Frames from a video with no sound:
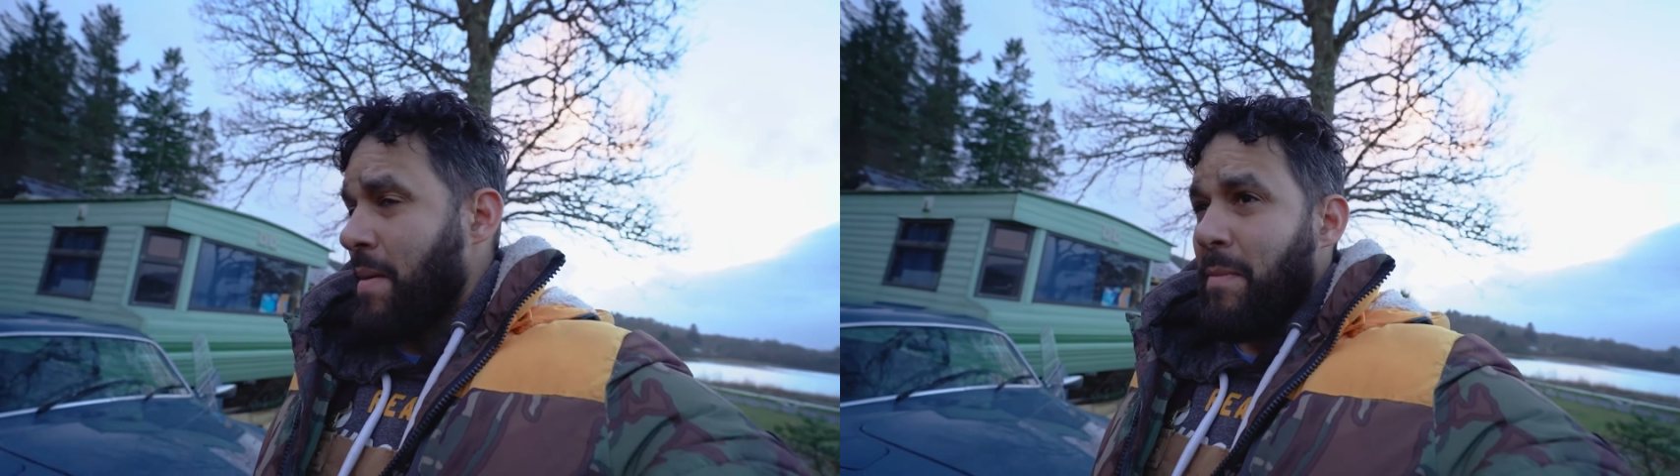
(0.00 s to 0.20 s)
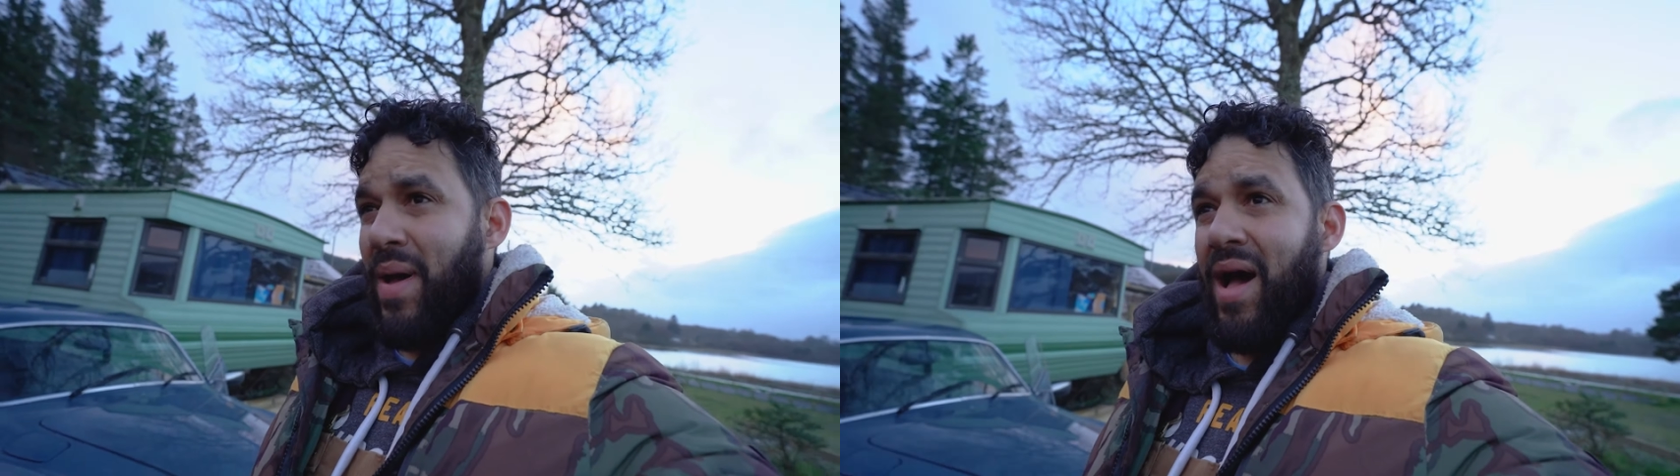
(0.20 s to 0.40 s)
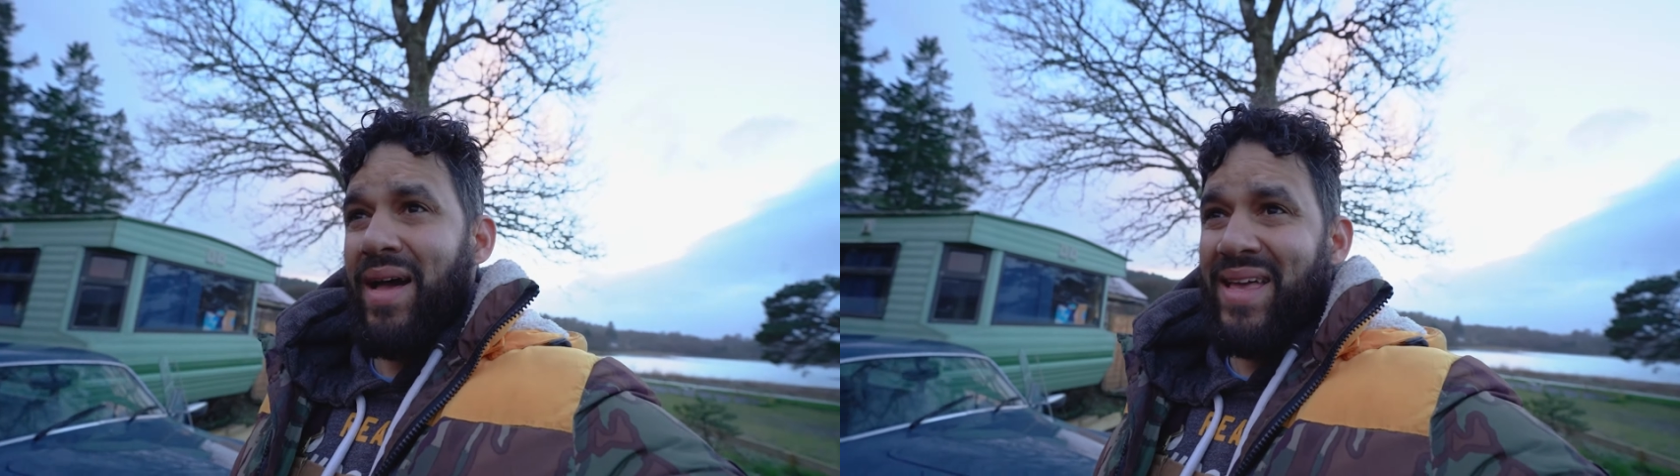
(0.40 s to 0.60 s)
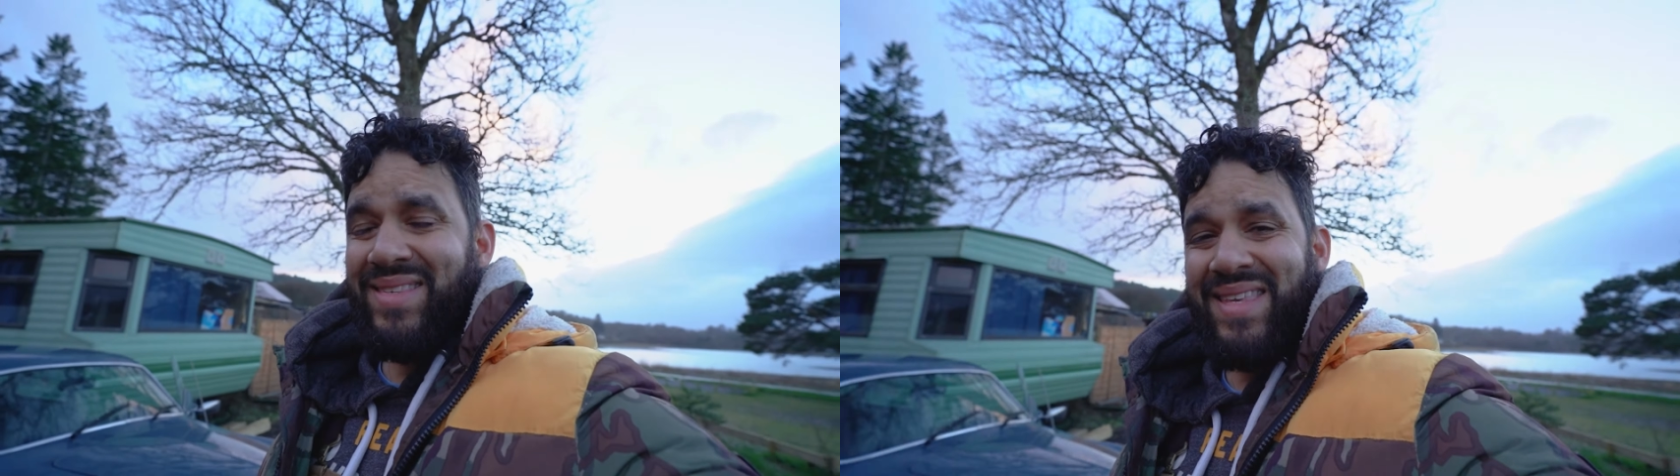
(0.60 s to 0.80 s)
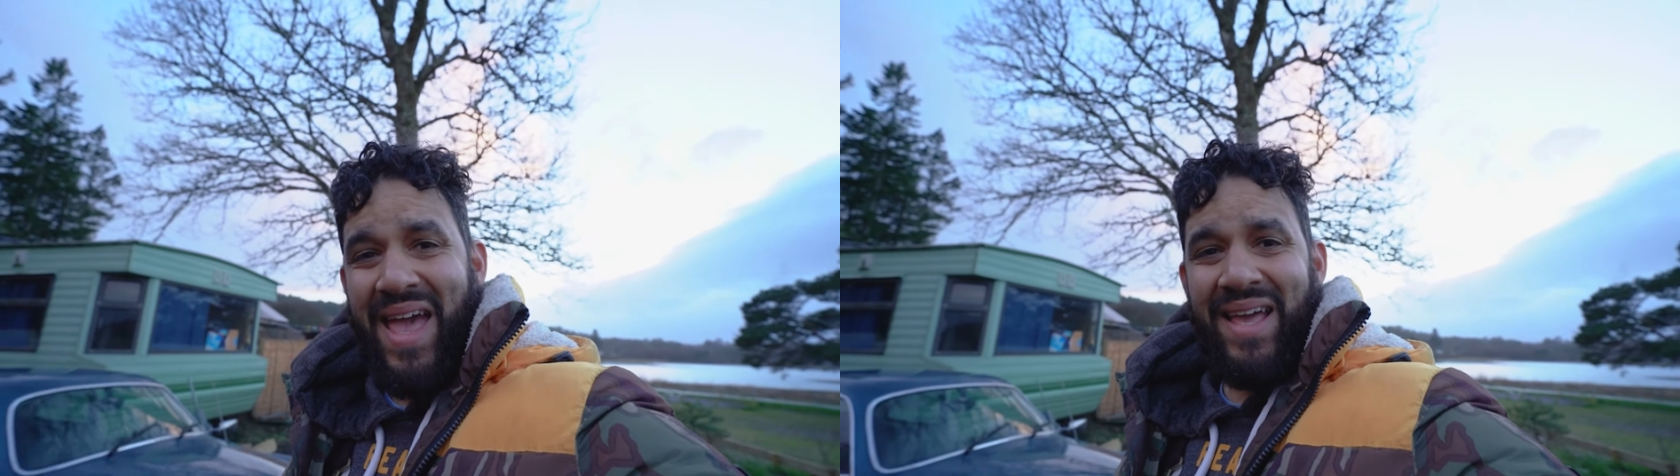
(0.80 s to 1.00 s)
But it's
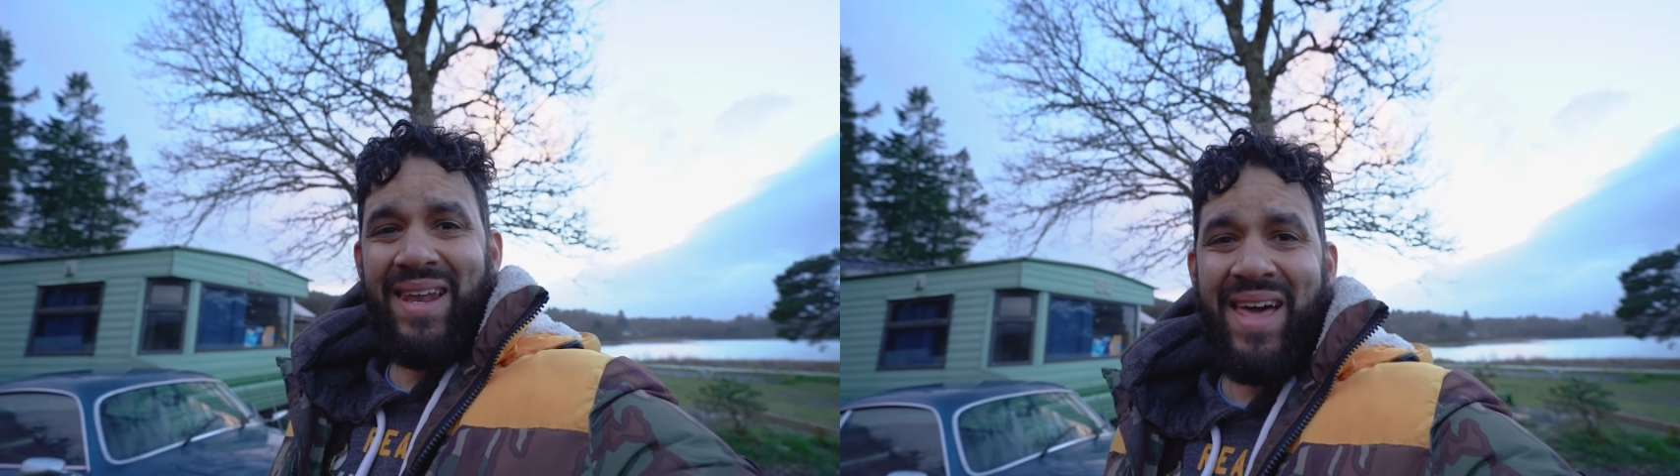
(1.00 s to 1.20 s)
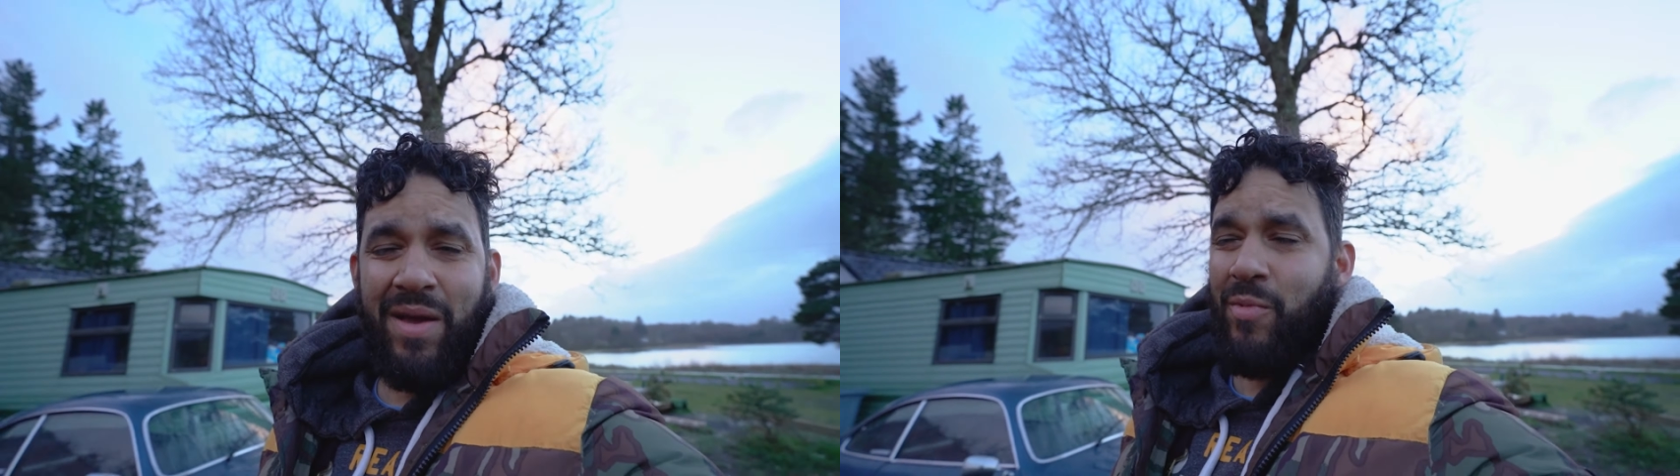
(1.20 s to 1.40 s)
getting late.